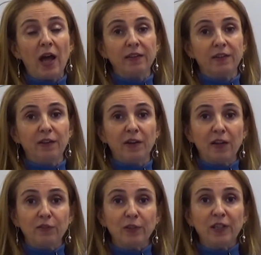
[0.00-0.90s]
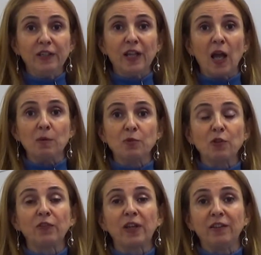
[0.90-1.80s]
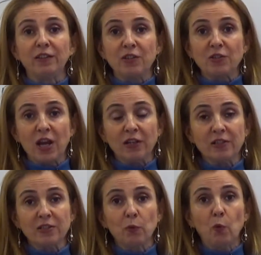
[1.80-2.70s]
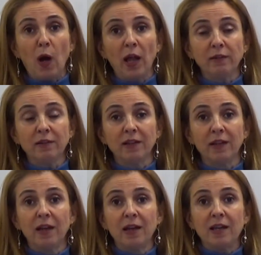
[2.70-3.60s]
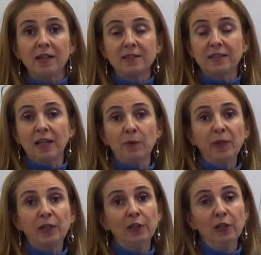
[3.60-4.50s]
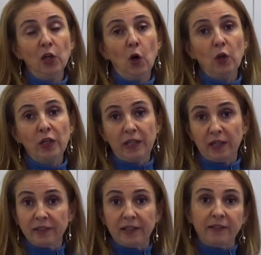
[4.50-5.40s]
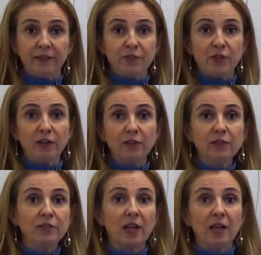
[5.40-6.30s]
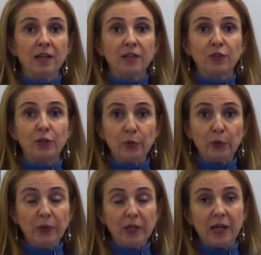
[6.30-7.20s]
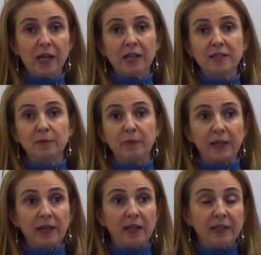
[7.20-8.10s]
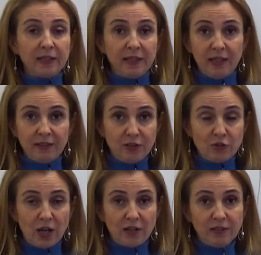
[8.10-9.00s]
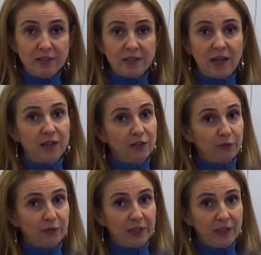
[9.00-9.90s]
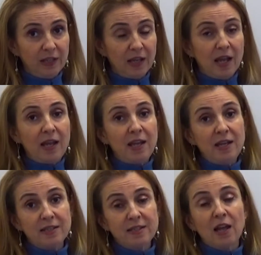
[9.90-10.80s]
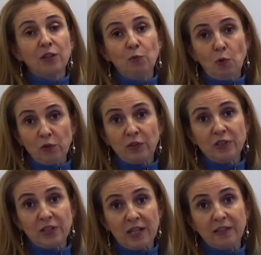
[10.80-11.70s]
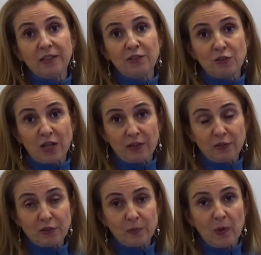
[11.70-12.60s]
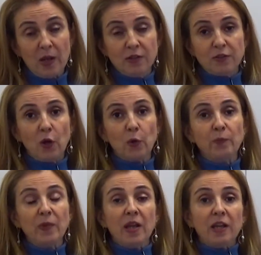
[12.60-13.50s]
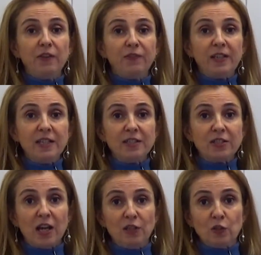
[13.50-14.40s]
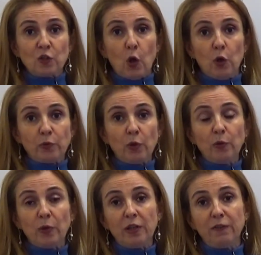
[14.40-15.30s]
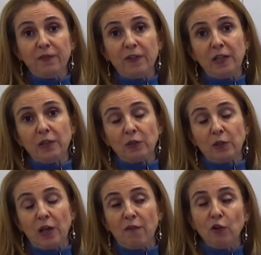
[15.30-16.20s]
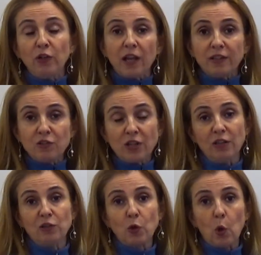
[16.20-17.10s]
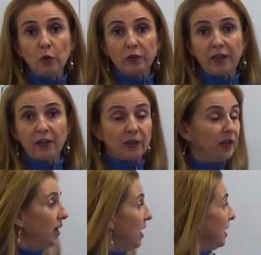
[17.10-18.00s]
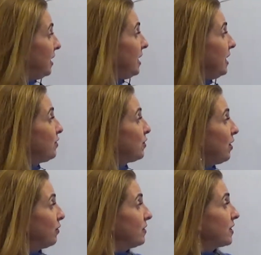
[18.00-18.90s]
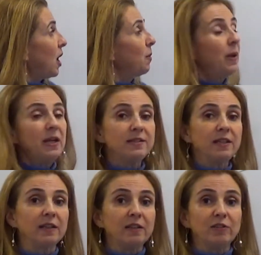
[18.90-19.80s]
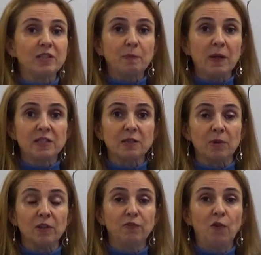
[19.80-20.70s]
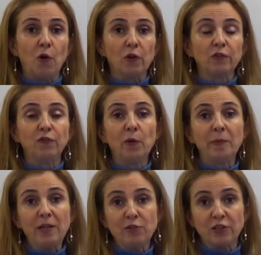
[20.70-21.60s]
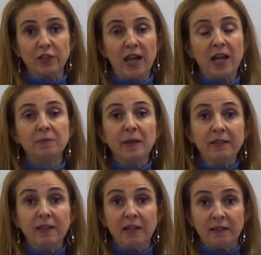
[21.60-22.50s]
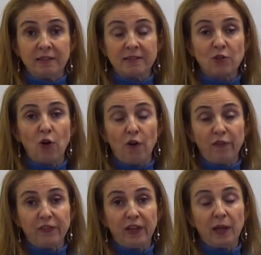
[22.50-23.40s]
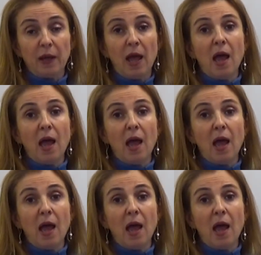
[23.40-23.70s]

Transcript: that there are three types of gated channels. One is the chemical or ligand gated channels. Two is the mechanically gated channels, and 3 is the voltage gated channels. So if these channels, oh, so if we have a look at the channels all together, leak channels are basically responsible for the formation and maintenance of the